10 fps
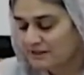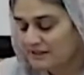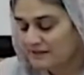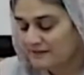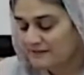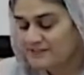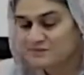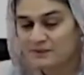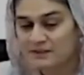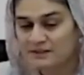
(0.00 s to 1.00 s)
And this
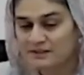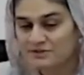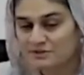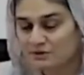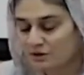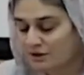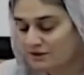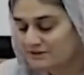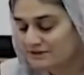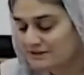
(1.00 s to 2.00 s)
one is
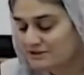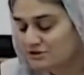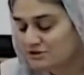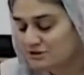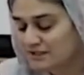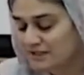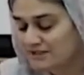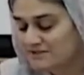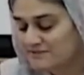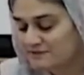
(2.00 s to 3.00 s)
called the
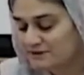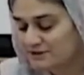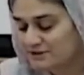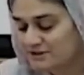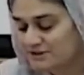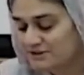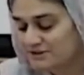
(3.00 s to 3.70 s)
transverse